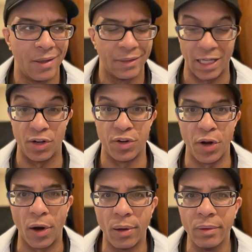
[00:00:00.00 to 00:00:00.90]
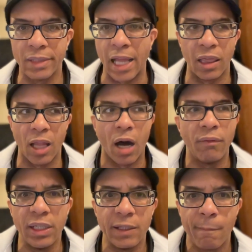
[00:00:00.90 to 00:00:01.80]
they're a nerd, they love
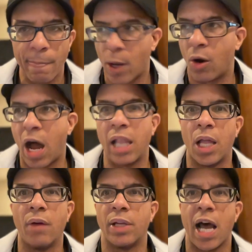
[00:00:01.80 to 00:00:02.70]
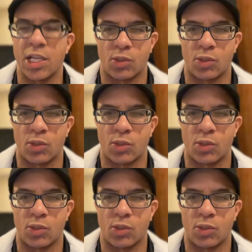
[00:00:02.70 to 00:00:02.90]
it. Oh, I love it. I,